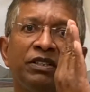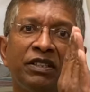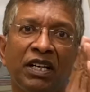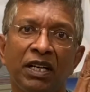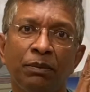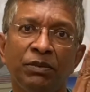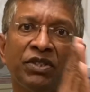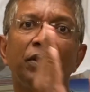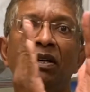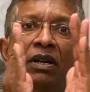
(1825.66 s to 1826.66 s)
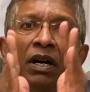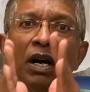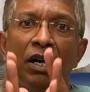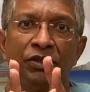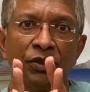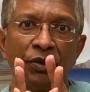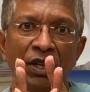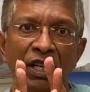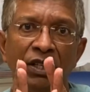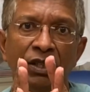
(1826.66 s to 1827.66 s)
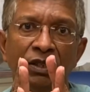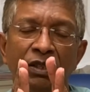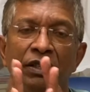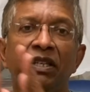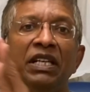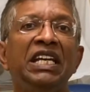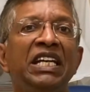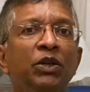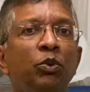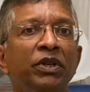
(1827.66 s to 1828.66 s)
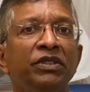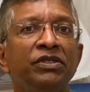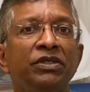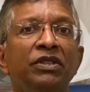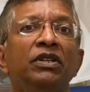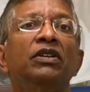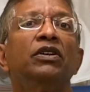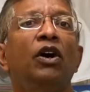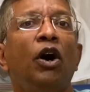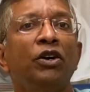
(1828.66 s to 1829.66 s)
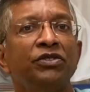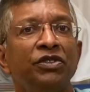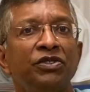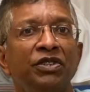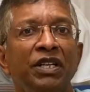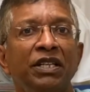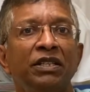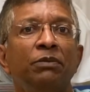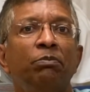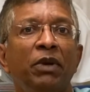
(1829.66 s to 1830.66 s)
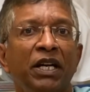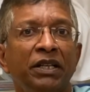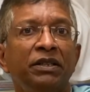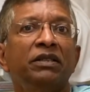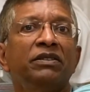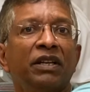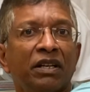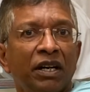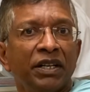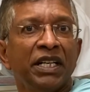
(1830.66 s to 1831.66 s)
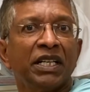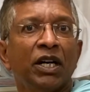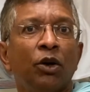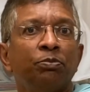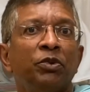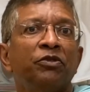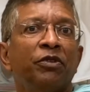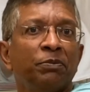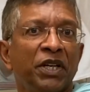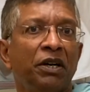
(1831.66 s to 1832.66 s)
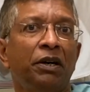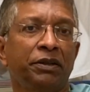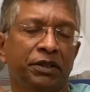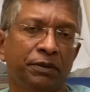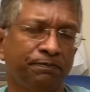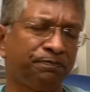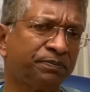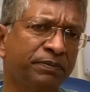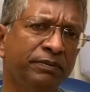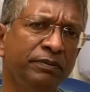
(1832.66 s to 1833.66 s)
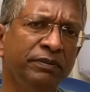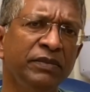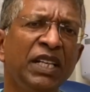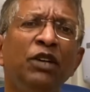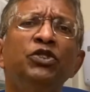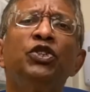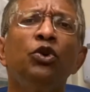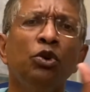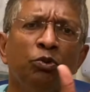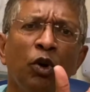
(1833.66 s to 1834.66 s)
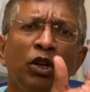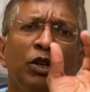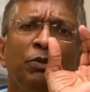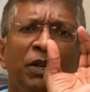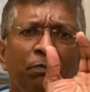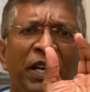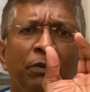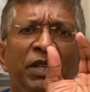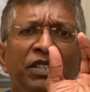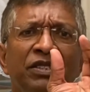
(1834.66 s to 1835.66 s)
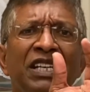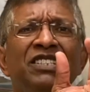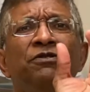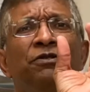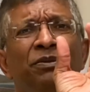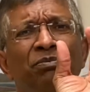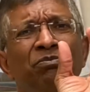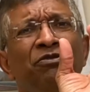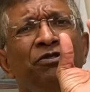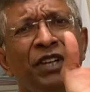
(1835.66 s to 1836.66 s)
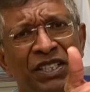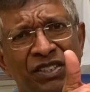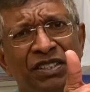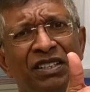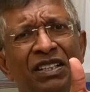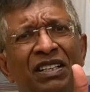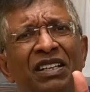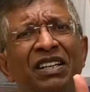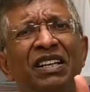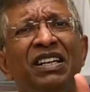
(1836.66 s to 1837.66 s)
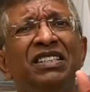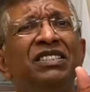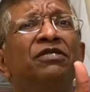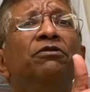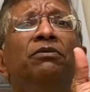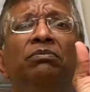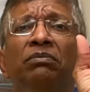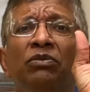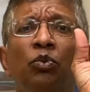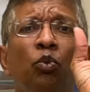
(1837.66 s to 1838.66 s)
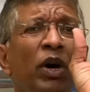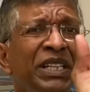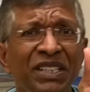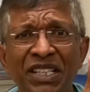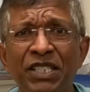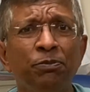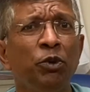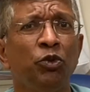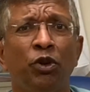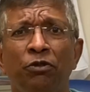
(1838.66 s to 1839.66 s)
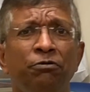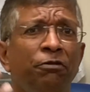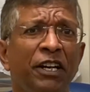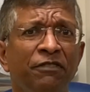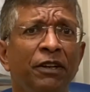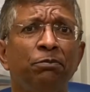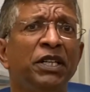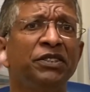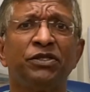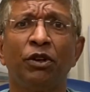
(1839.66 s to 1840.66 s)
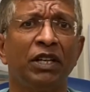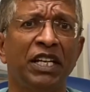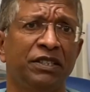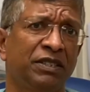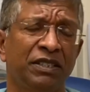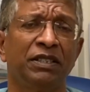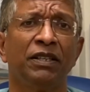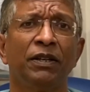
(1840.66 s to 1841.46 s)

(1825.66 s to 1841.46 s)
times heart rate equals oxygenated blood, the cardiac output from the heart. Now, stroke volume in babies is fixed. It's 1 teaspoon or 5 mL or less.